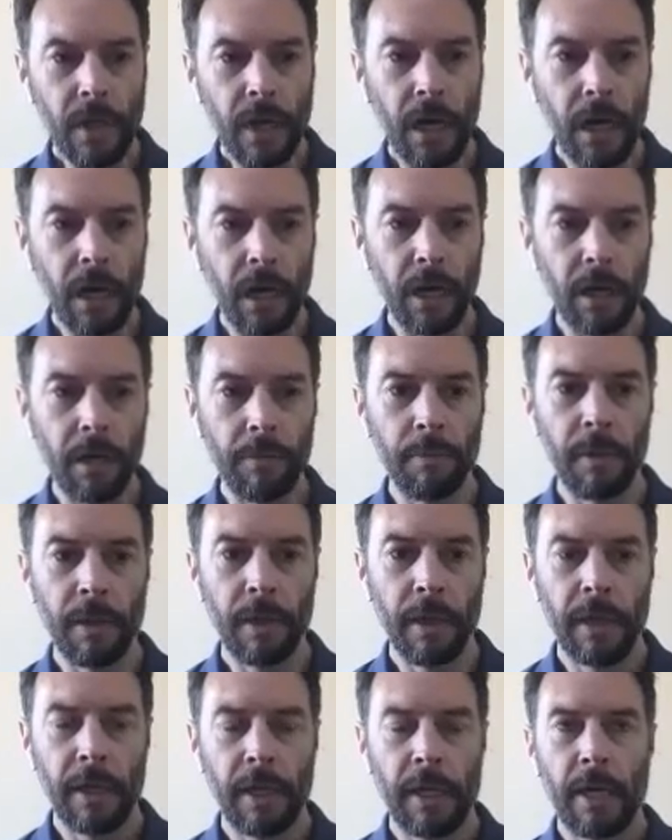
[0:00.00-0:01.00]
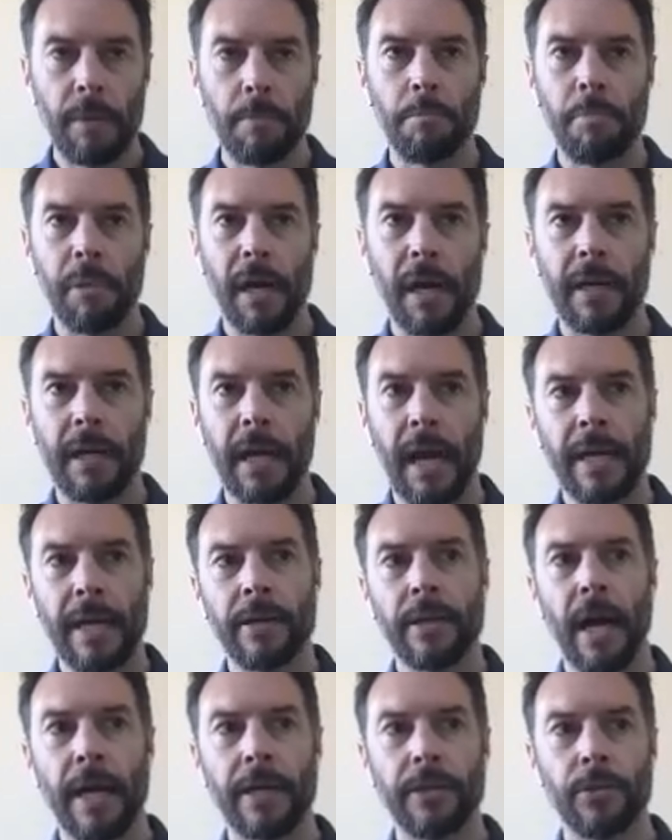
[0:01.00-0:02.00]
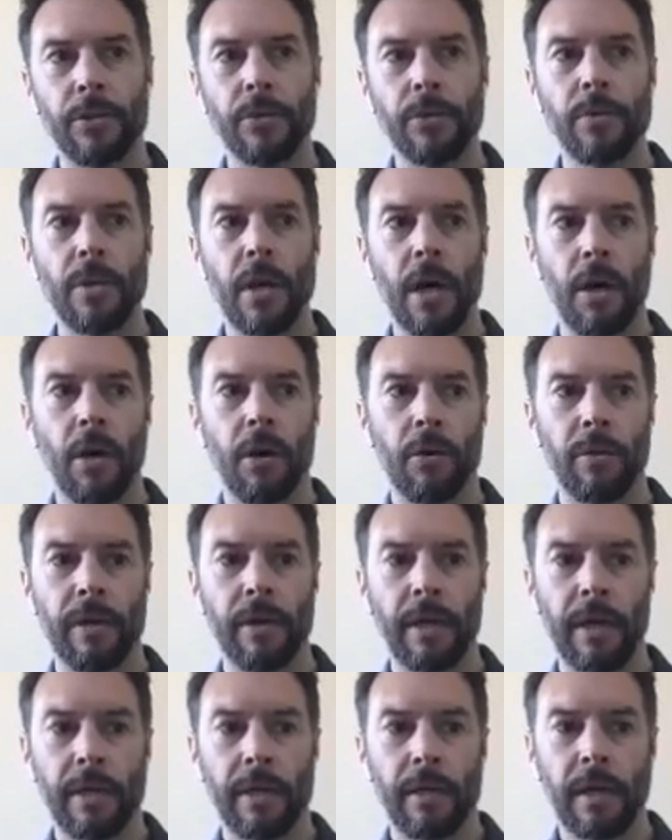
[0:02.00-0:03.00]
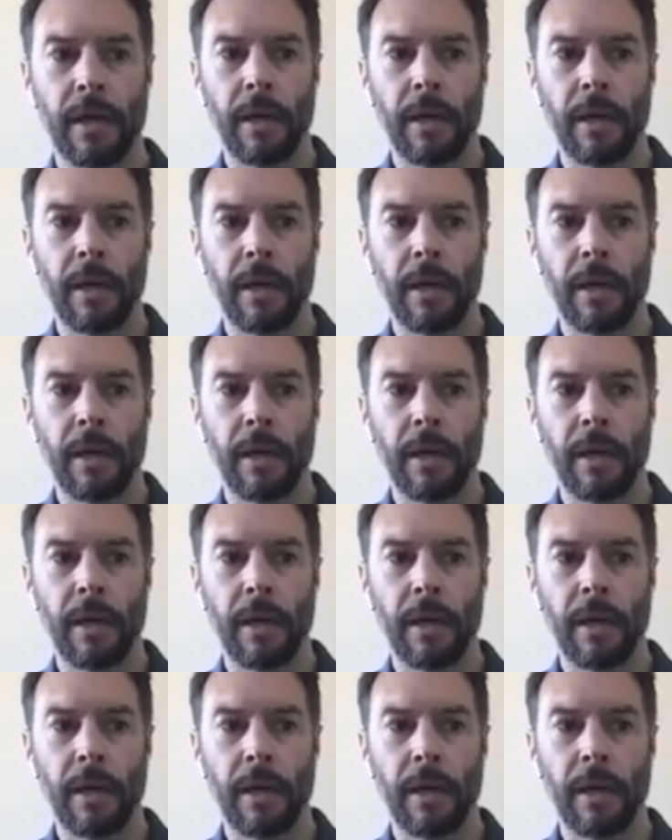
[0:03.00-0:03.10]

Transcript: But I do know that